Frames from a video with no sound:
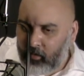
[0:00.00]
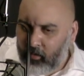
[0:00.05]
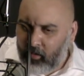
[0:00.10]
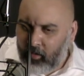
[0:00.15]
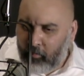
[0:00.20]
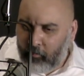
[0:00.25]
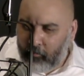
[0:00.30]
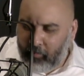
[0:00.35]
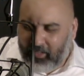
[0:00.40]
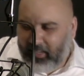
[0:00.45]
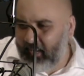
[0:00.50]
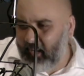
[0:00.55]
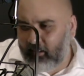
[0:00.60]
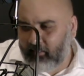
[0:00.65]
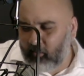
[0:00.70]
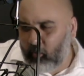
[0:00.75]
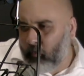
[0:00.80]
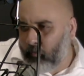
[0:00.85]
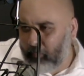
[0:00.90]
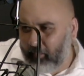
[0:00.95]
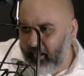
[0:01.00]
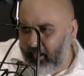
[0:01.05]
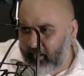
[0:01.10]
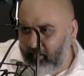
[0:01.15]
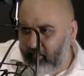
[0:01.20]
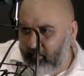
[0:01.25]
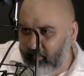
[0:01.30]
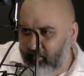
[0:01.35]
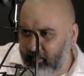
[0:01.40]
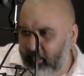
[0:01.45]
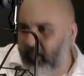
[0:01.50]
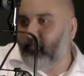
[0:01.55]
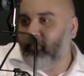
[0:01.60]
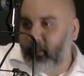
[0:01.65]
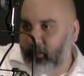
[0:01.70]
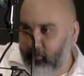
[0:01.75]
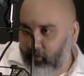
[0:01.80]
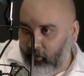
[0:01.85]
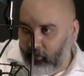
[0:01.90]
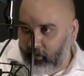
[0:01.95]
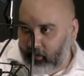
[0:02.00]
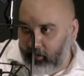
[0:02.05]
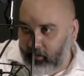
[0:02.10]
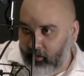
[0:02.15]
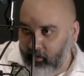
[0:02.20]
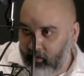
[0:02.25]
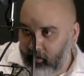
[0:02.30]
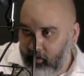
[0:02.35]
but he has no plan on leaving Target.